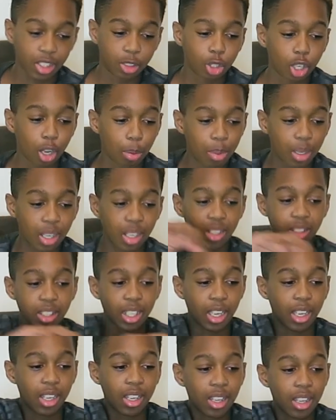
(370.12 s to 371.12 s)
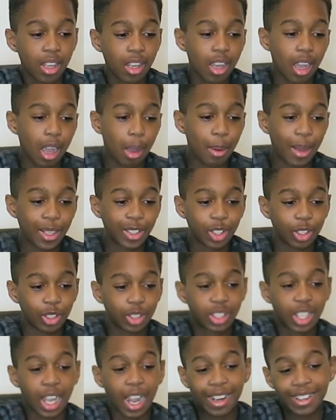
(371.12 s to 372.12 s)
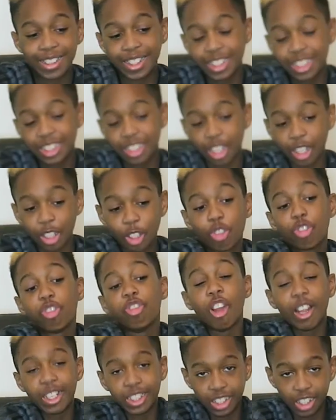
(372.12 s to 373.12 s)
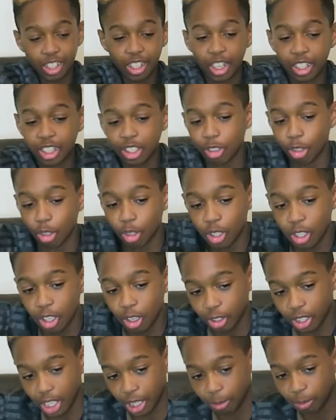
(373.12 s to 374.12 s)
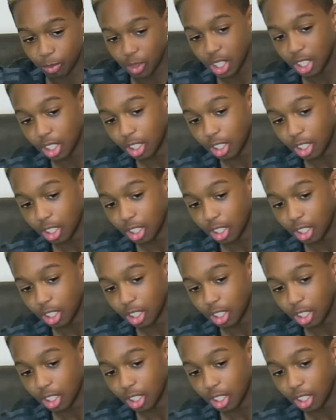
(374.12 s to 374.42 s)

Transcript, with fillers: a chopper, yeah, about to attack this like crazy. Like, look, okay.